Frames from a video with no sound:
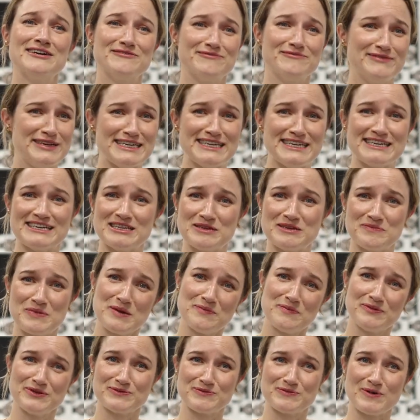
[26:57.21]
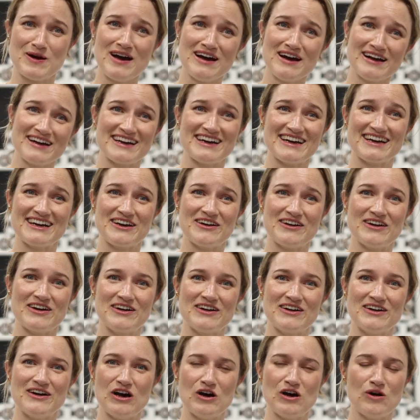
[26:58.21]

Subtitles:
reading other people's work and going,